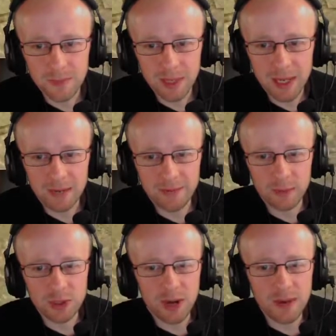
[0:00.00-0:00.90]
And I think
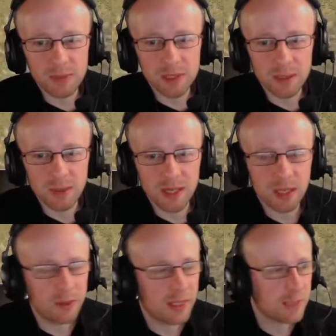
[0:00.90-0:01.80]
we try and pursue any
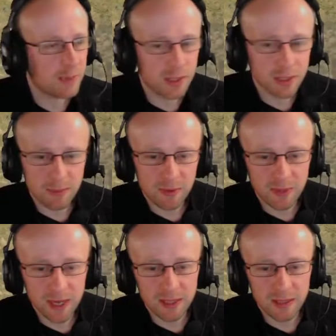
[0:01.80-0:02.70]
units because I'm
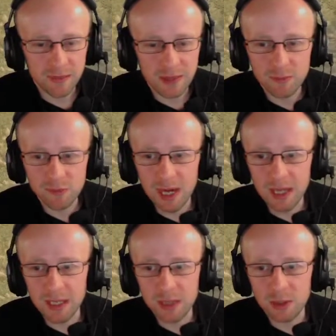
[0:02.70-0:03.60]
afraid of them
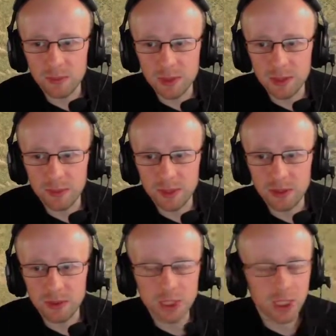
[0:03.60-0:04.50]
rallying up. So we
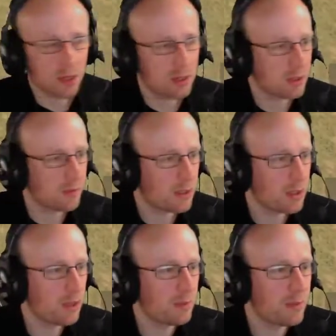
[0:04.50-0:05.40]
do charge them to
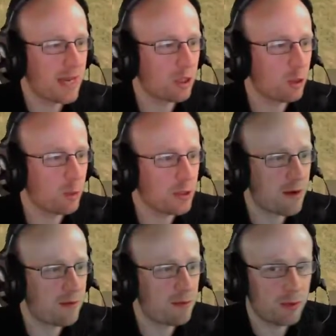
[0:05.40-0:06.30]
knock them down a couple of
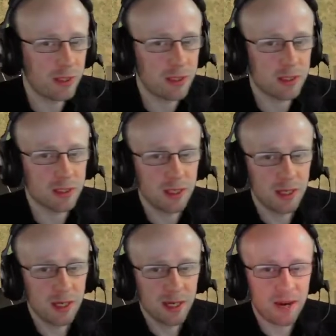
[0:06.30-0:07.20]
strength points.
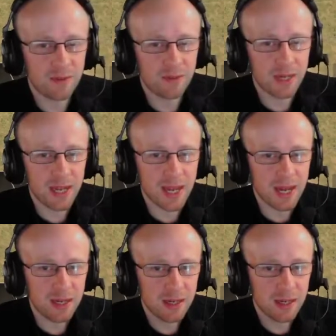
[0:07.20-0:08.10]
Cavalry
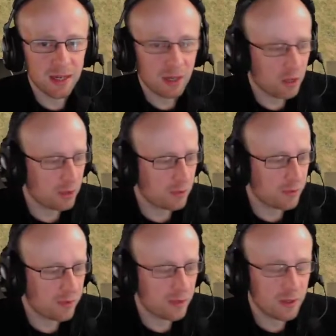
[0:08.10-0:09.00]
again. Hold
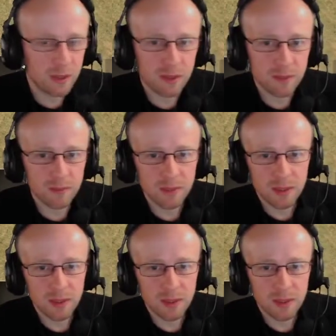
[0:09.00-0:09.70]
firm.